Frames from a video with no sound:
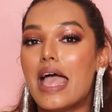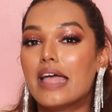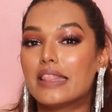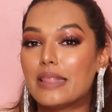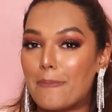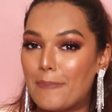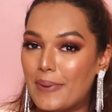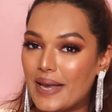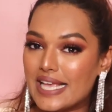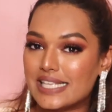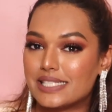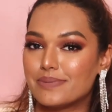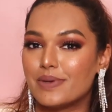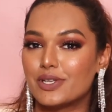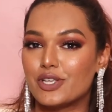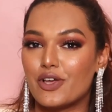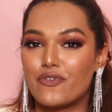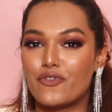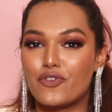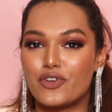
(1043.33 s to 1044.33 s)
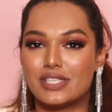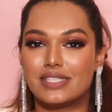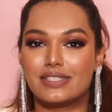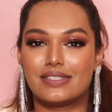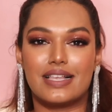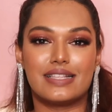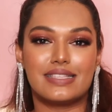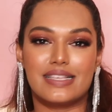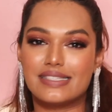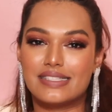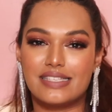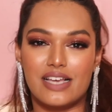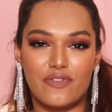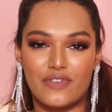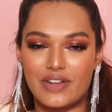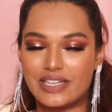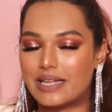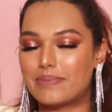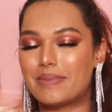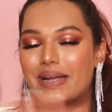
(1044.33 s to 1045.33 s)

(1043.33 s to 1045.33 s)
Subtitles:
the placement of crystals and stuff like that.